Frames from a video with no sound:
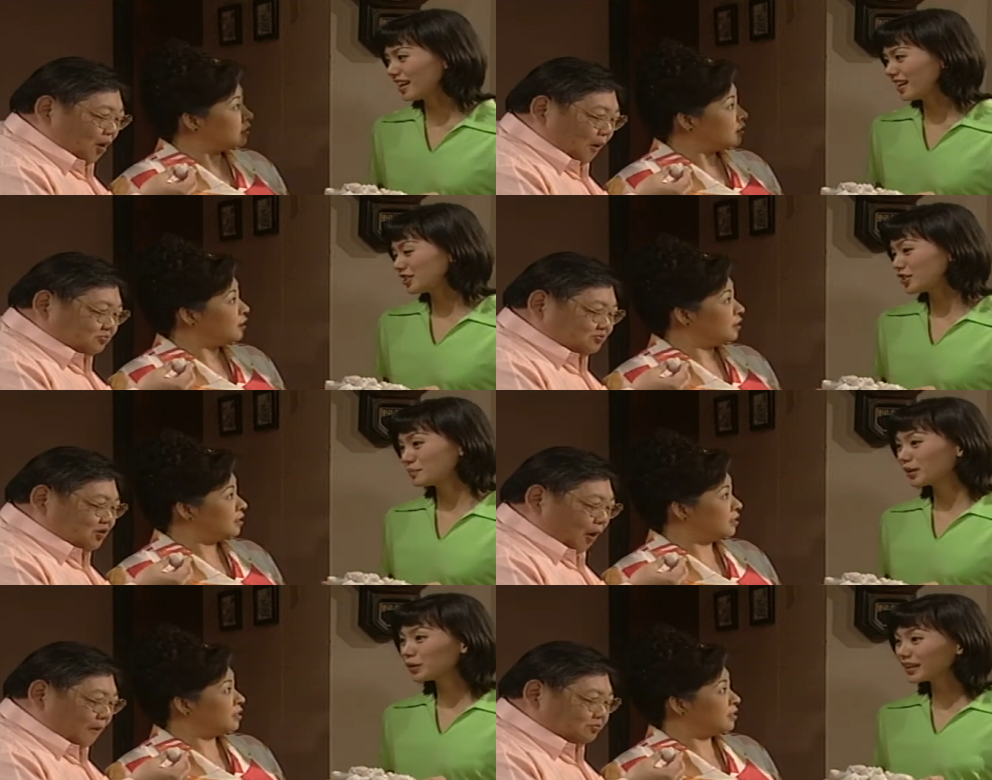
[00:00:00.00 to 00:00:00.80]
Speaker 1: Oh. She's
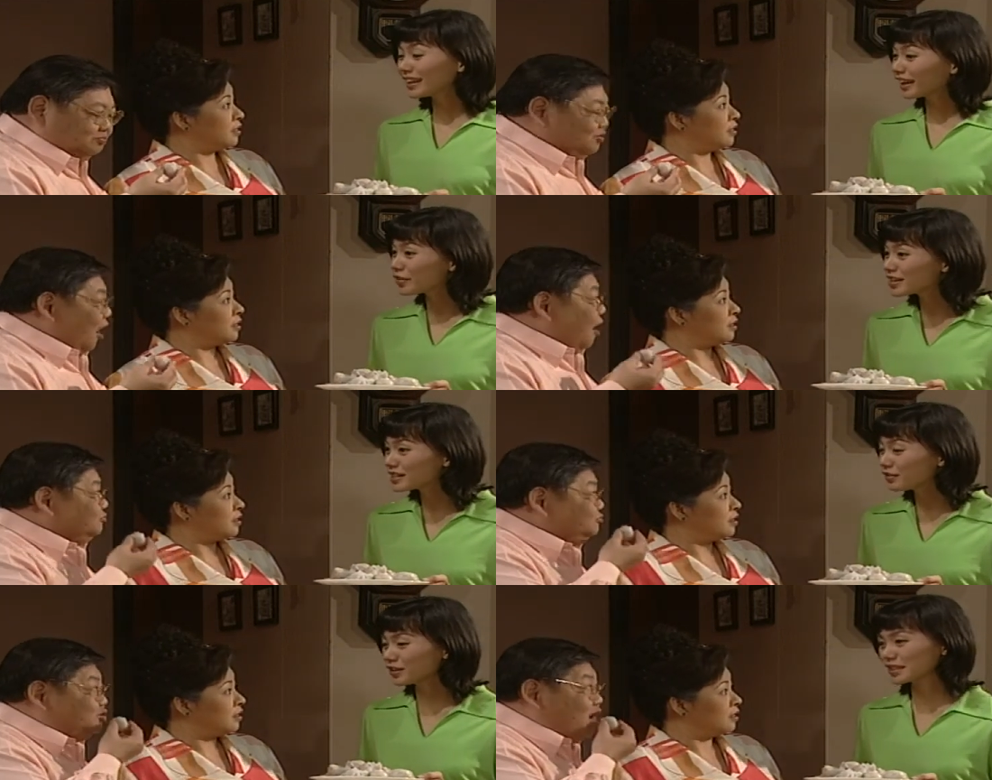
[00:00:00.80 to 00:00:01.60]
been cooking like
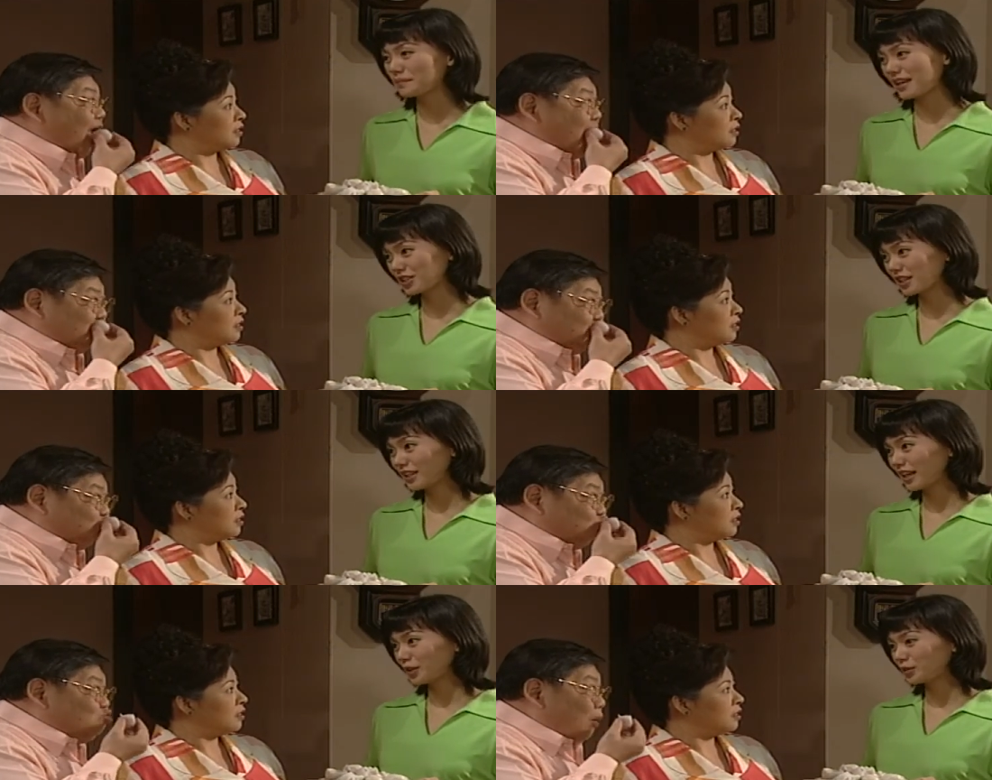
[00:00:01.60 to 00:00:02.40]
crazy for some National
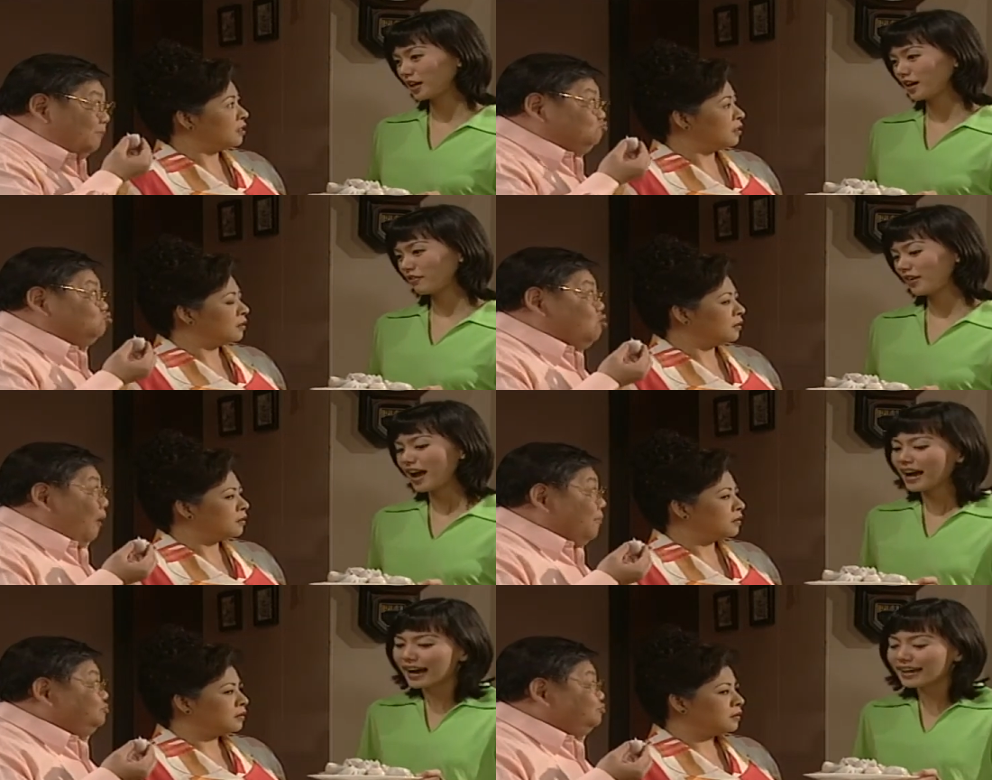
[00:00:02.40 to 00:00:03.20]
Day cook-off.
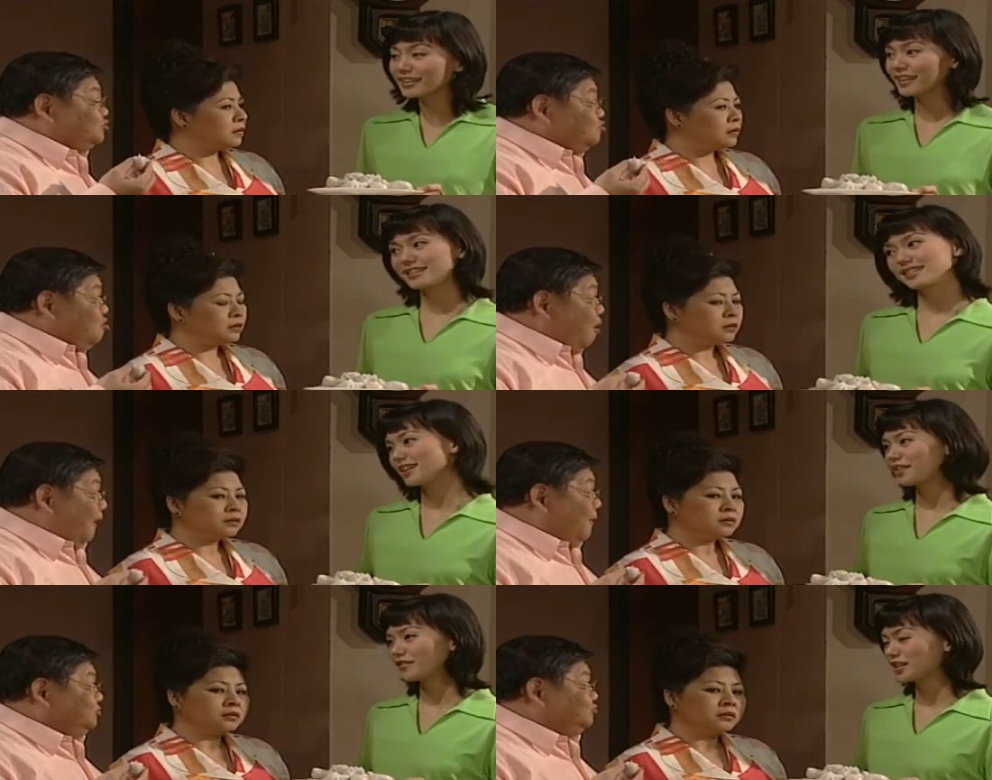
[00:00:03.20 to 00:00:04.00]
Anne and I just
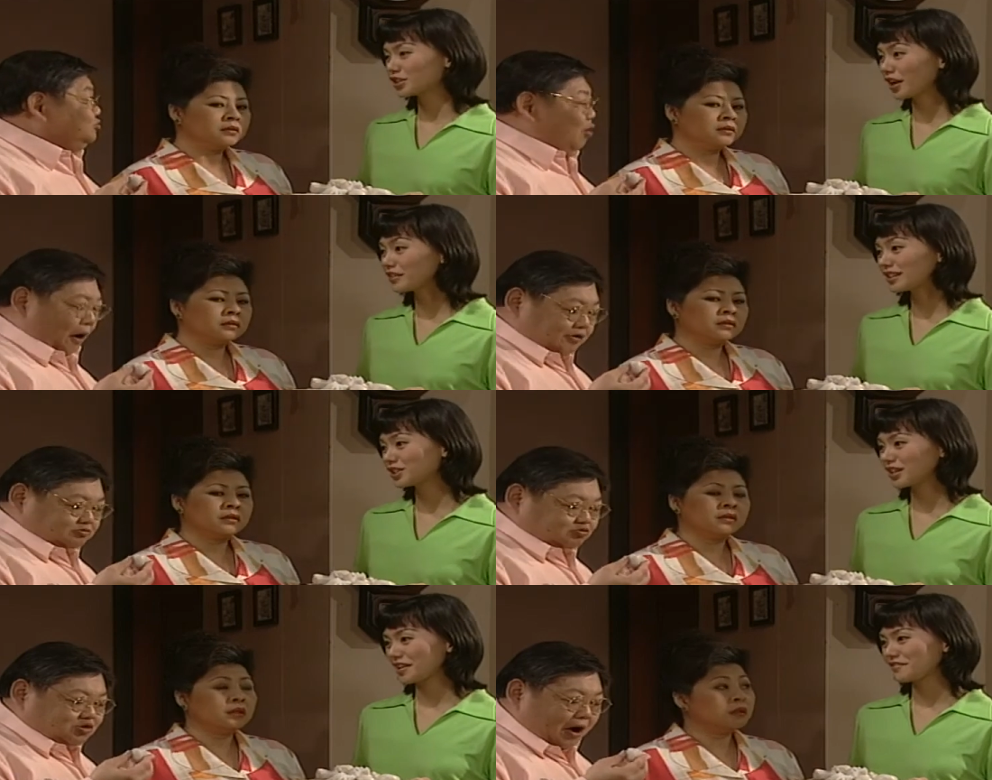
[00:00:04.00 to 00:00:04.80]
can't finish everything
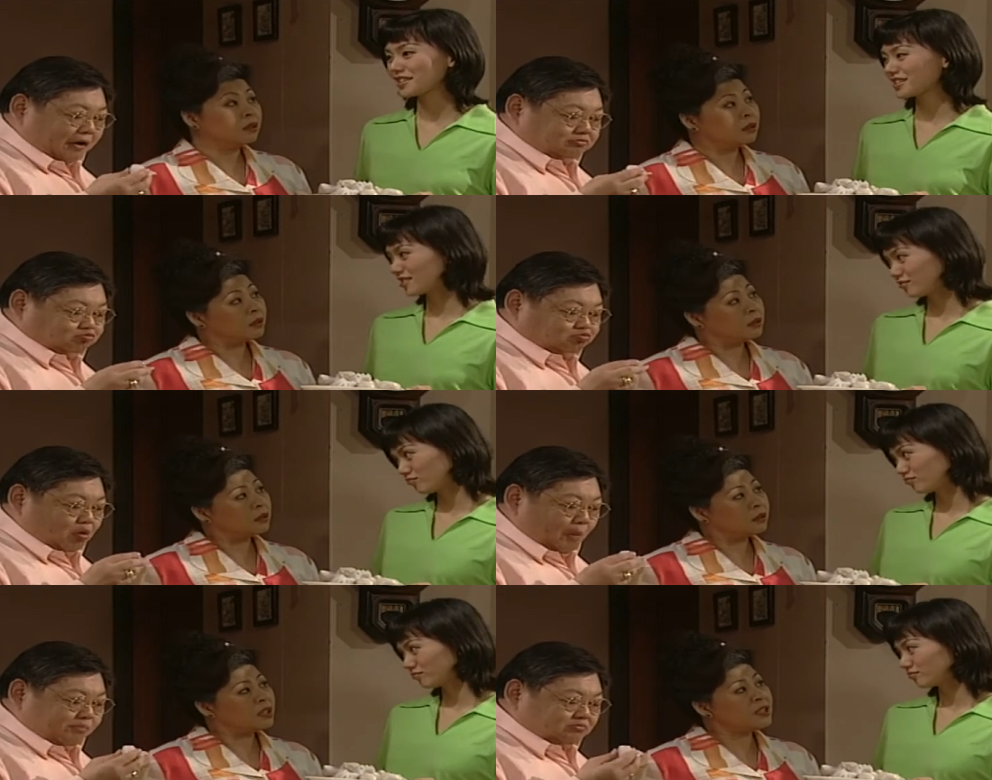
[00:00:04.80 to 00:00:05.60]
she gave us.
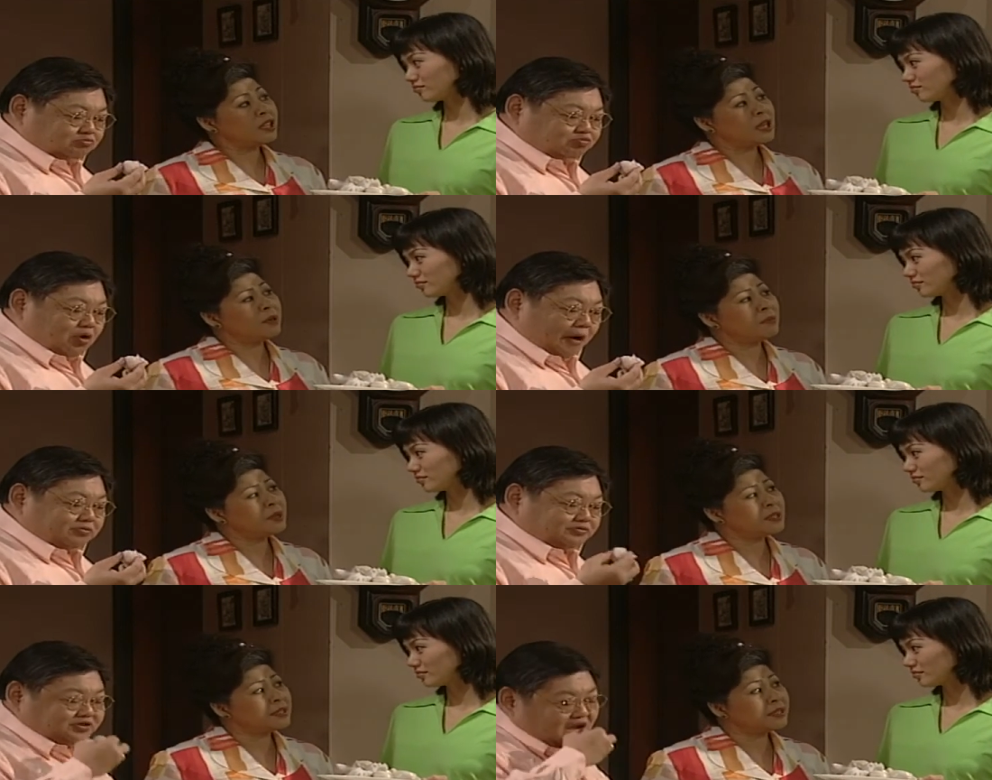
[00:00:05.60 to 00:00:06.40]
Is your neighbor
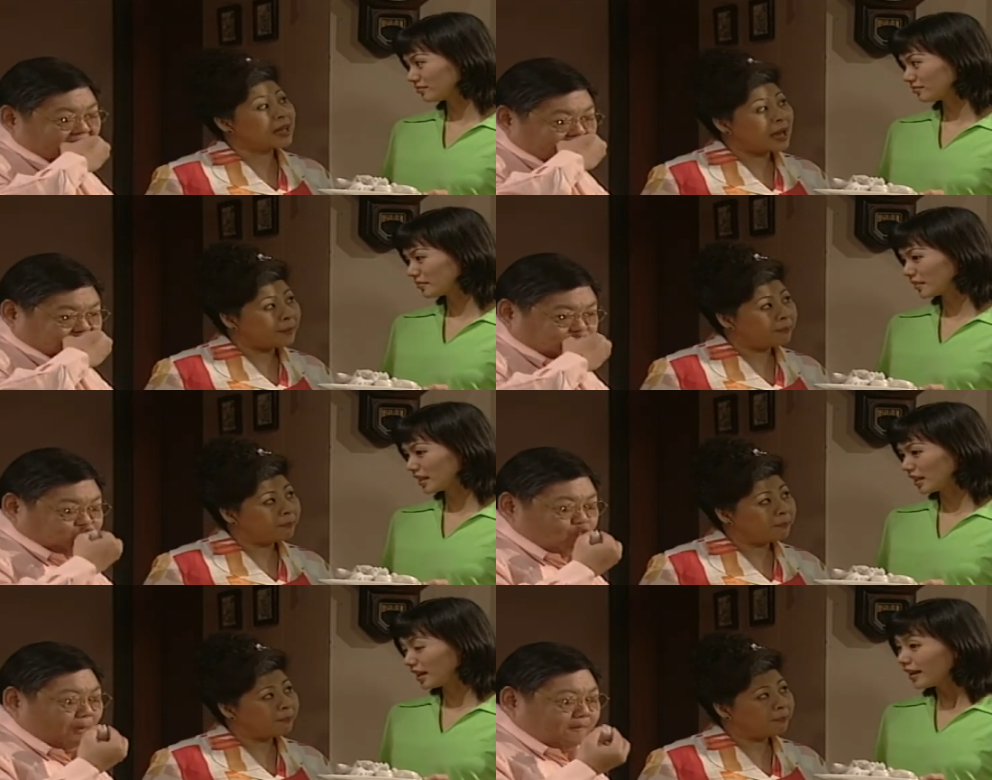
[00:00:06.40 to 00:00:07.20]
Mrs. Lam?
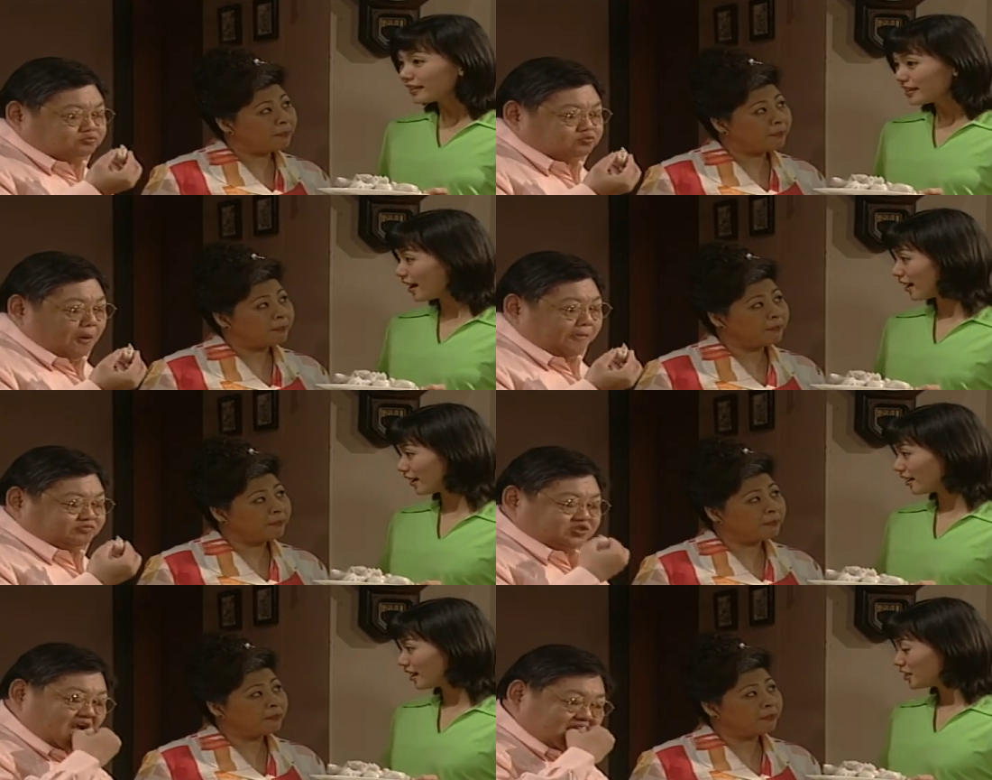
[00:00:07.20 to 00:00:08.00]
Yeah,
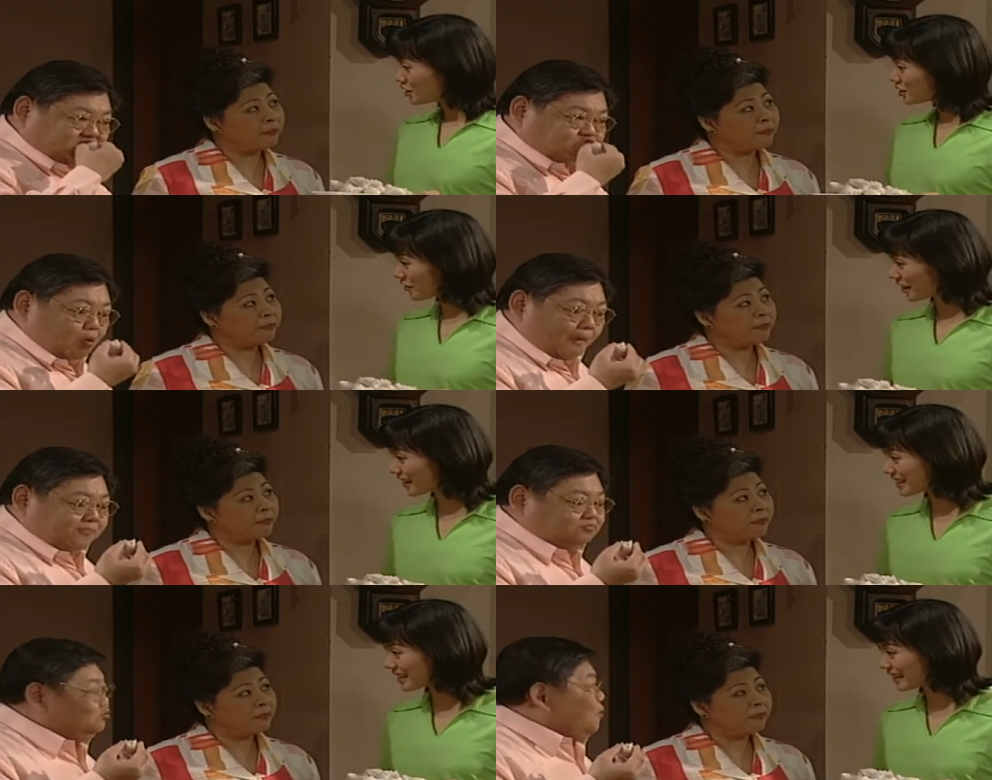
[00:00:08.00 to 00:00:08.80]
she's a very
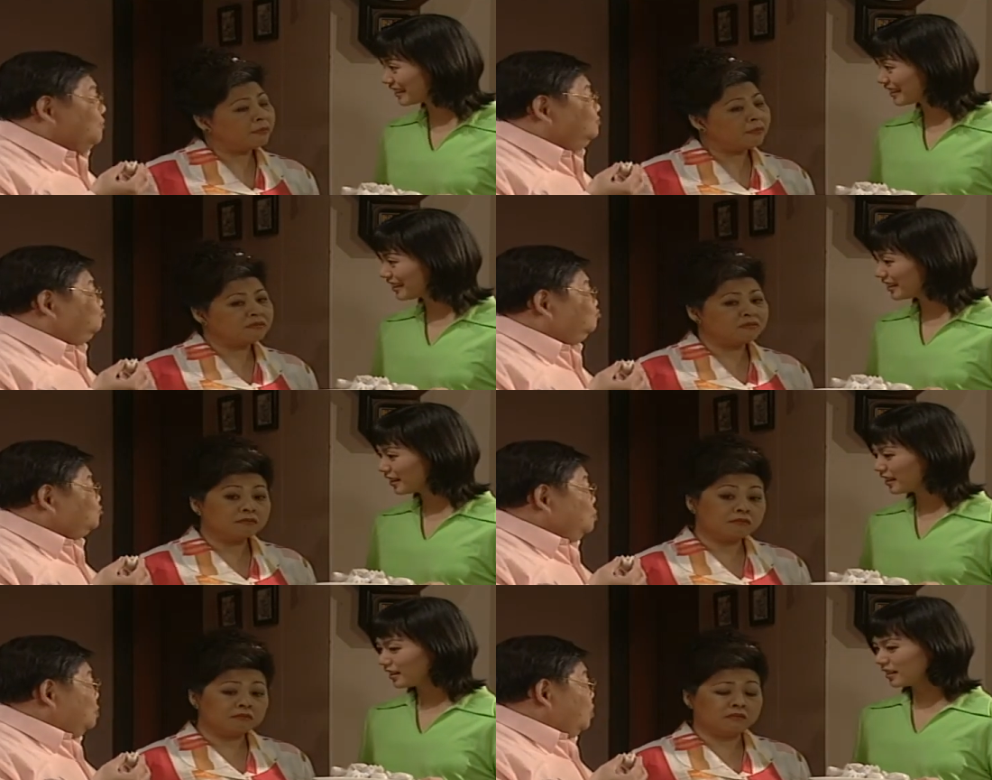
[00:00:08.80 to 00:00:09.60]
nice lady.
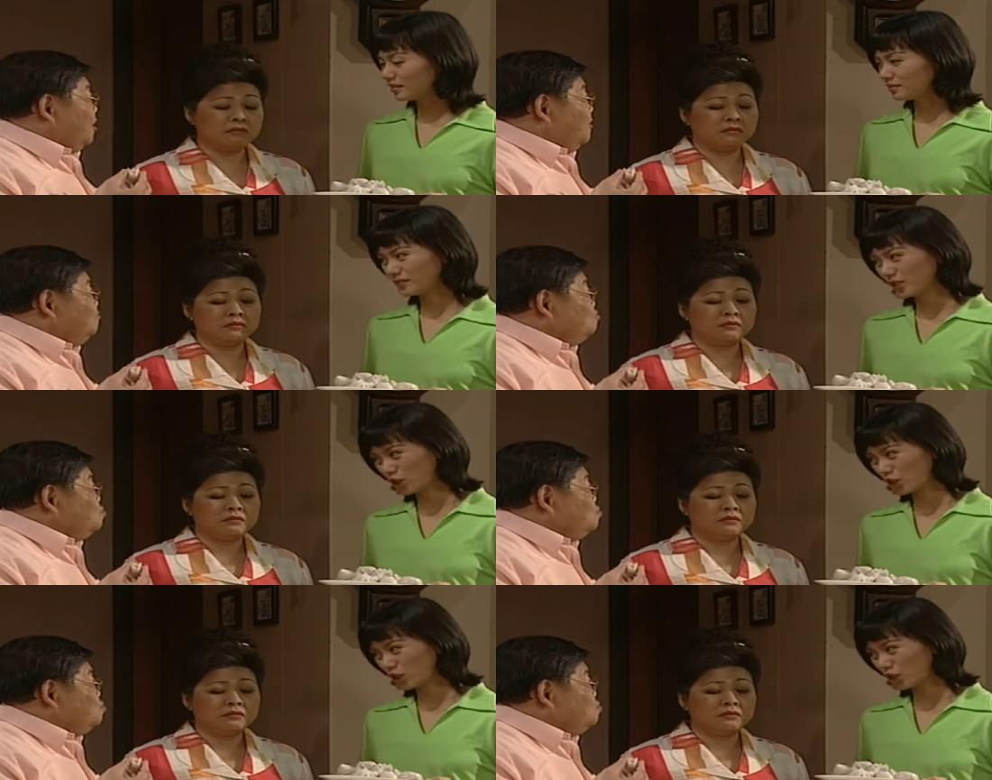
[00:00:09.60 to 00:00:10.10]
She